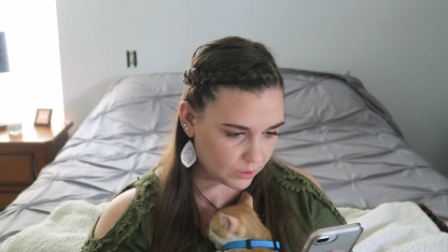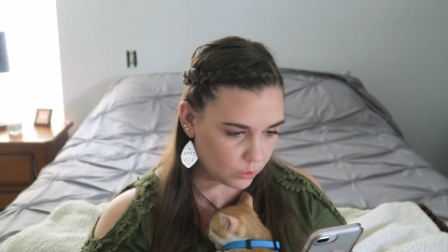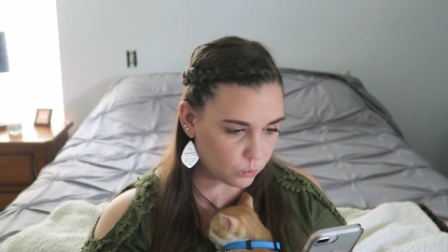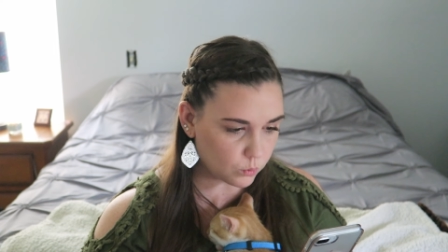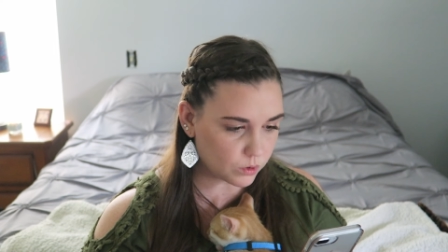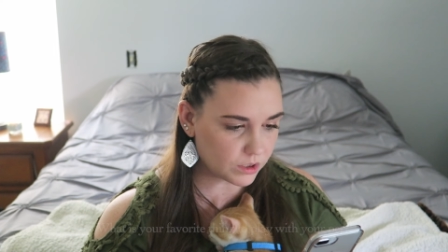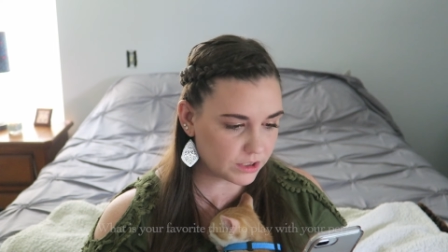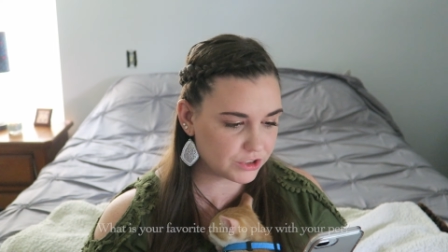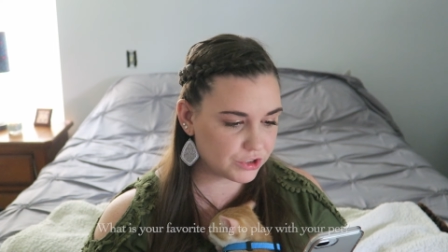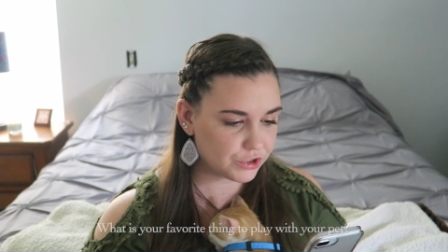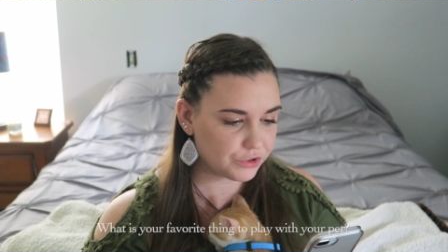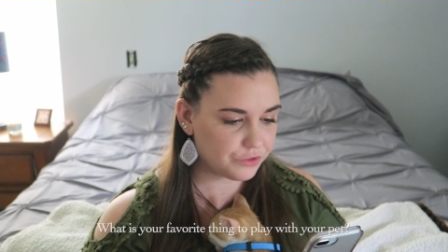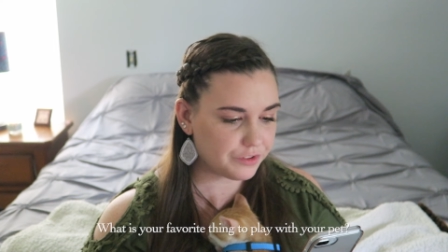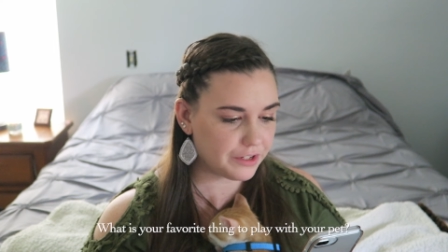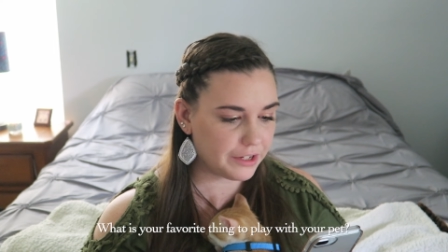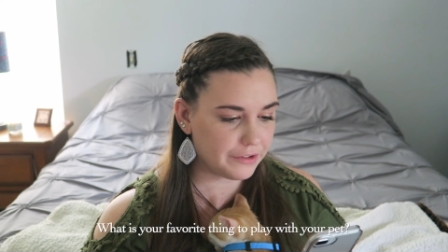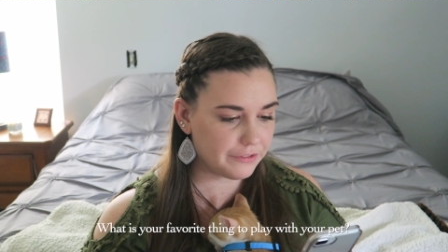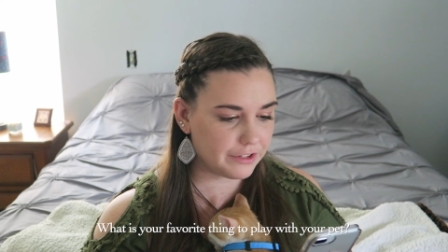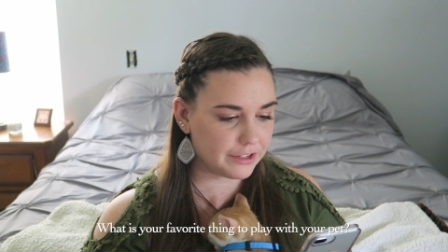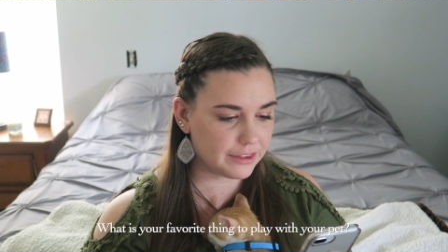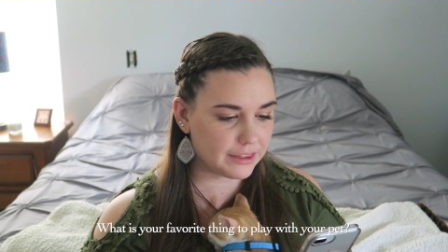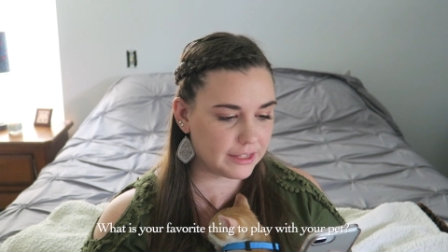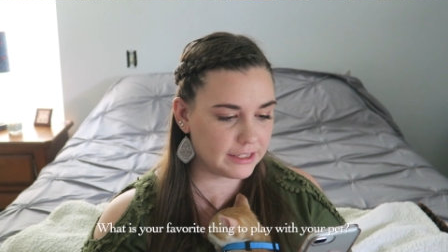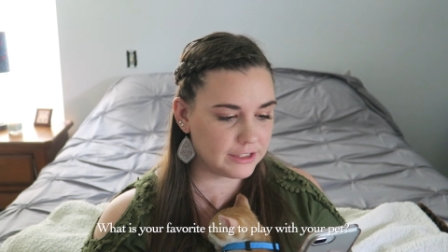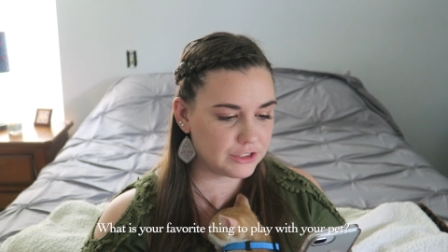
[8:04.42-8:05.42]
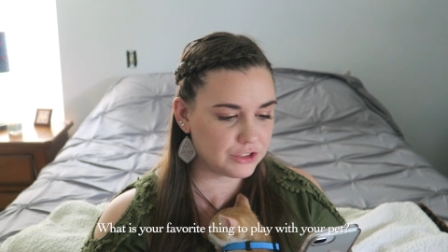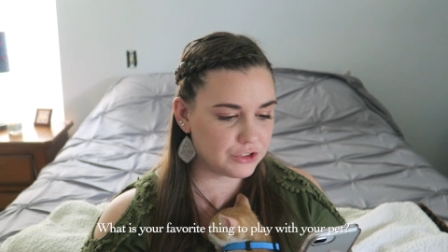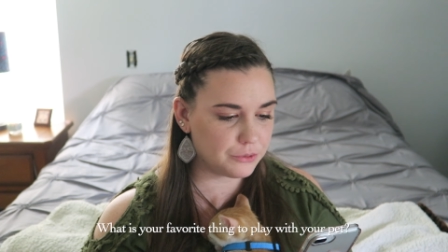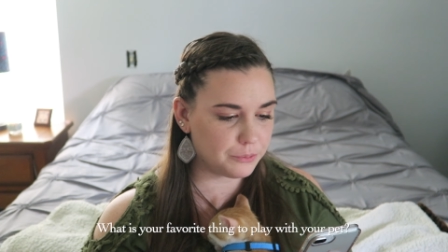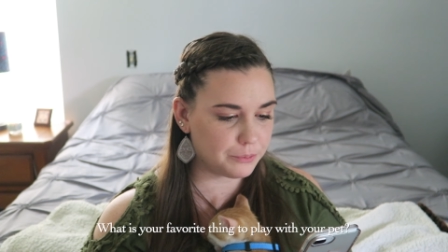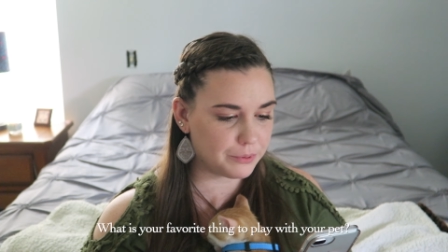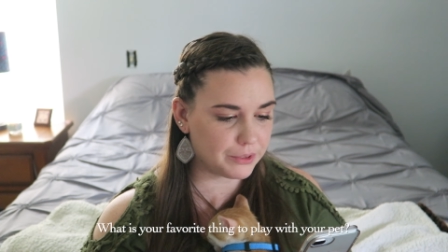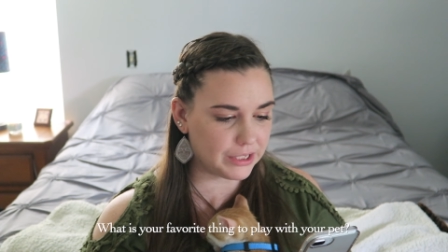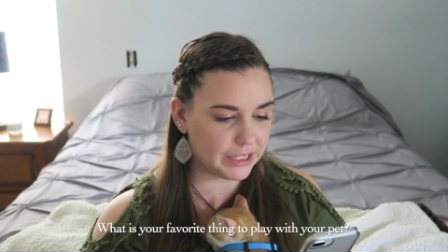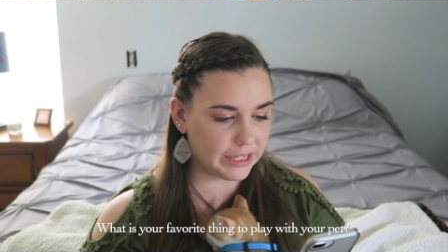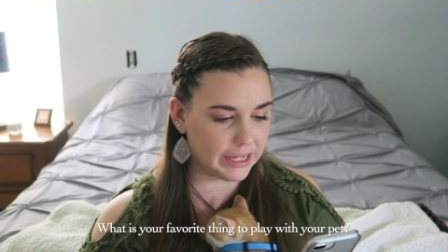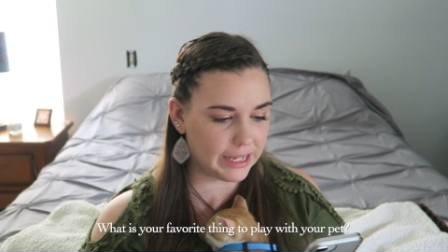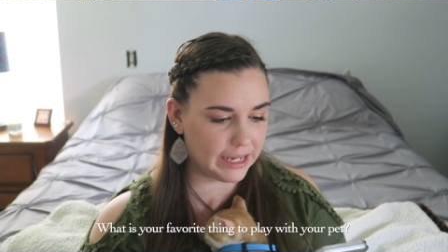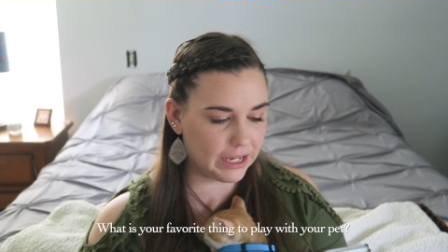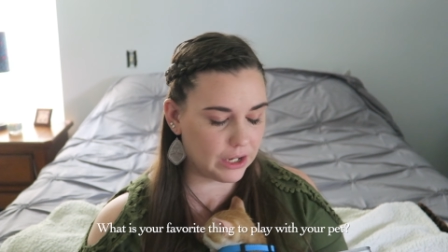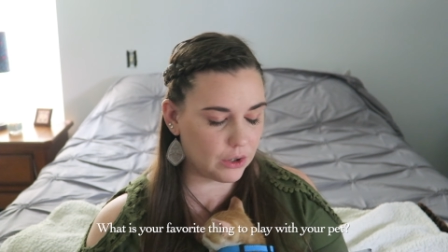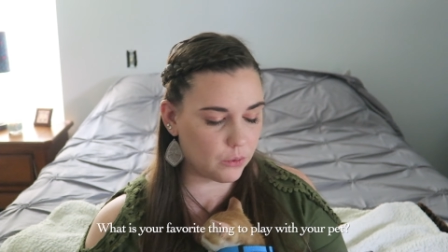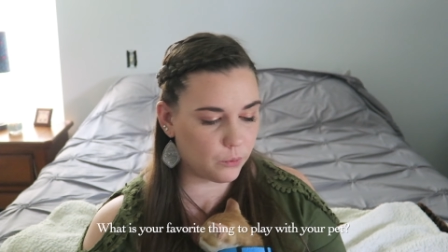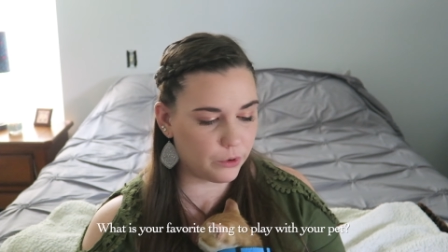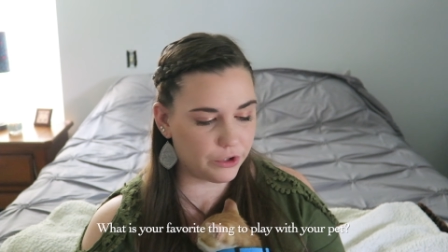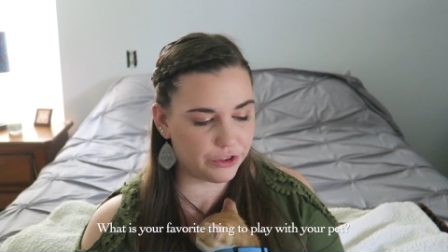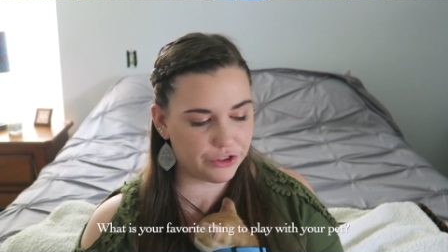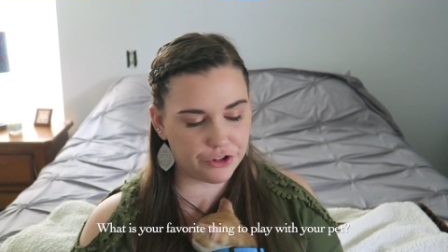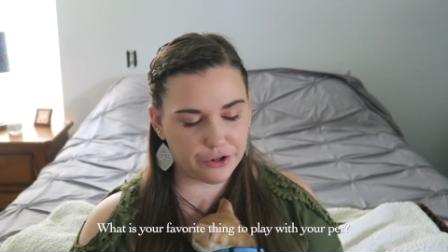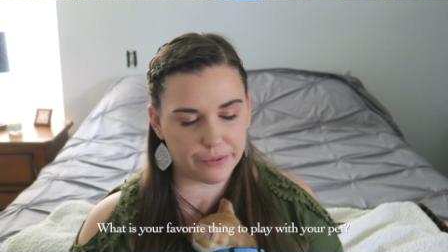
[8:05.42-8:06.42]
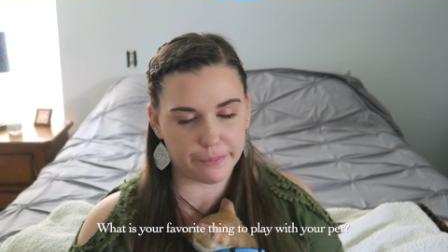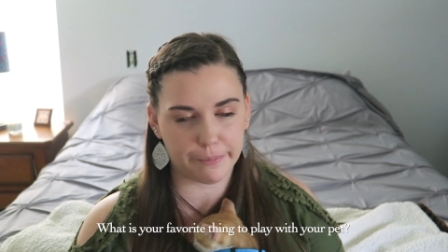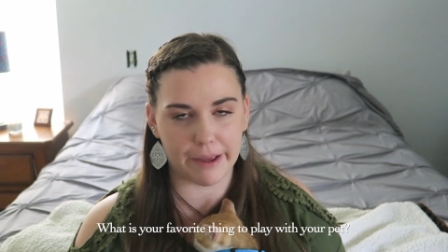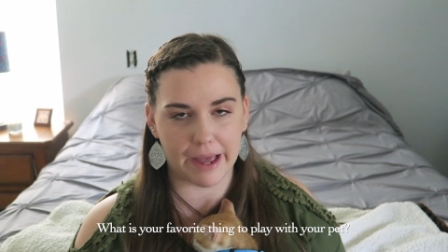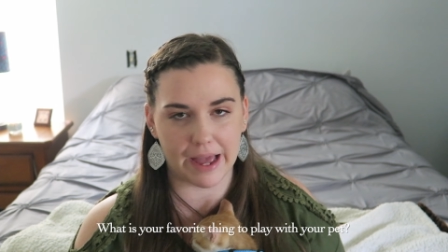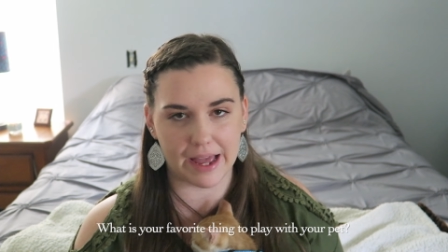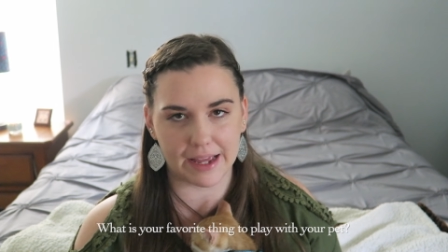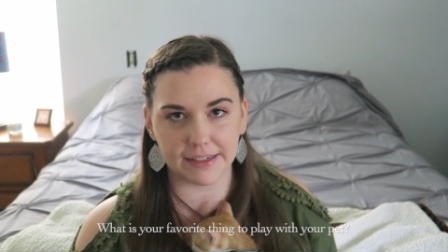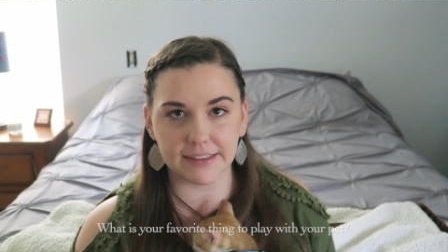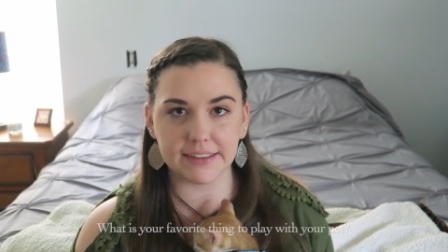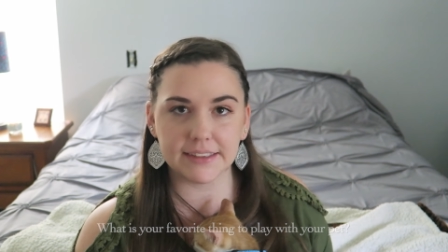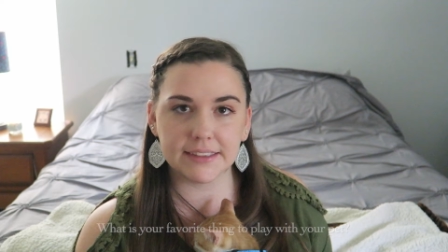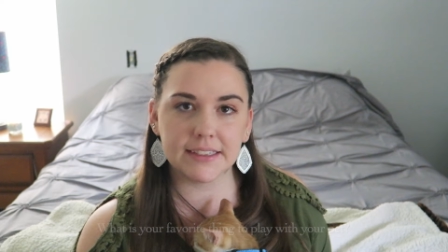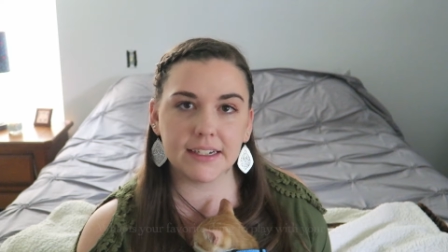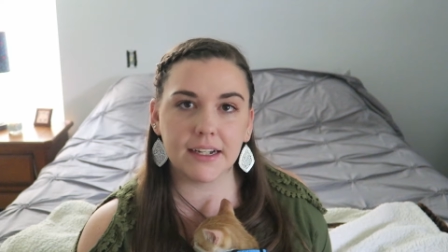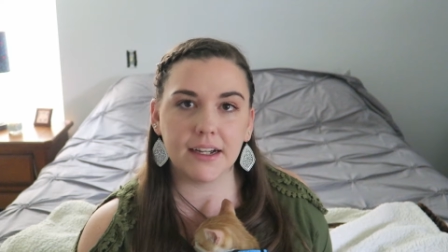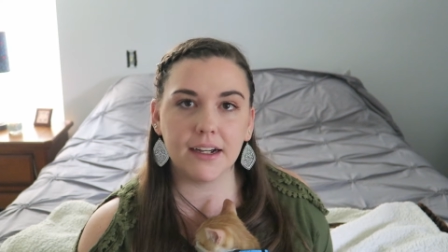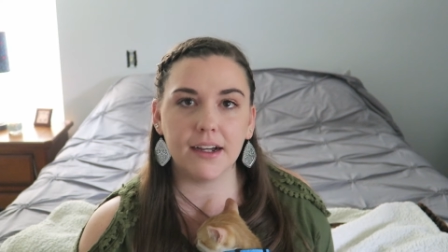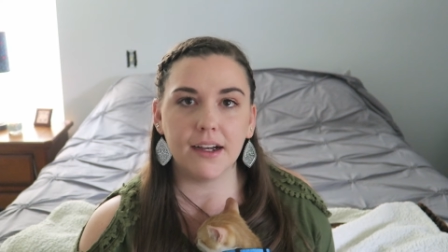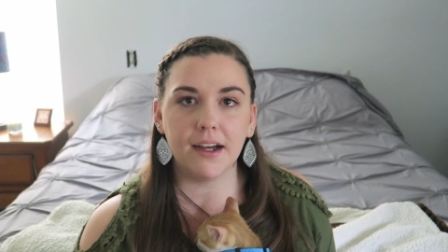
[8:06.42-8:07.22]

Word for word: What is your favorite thing to play with your pet?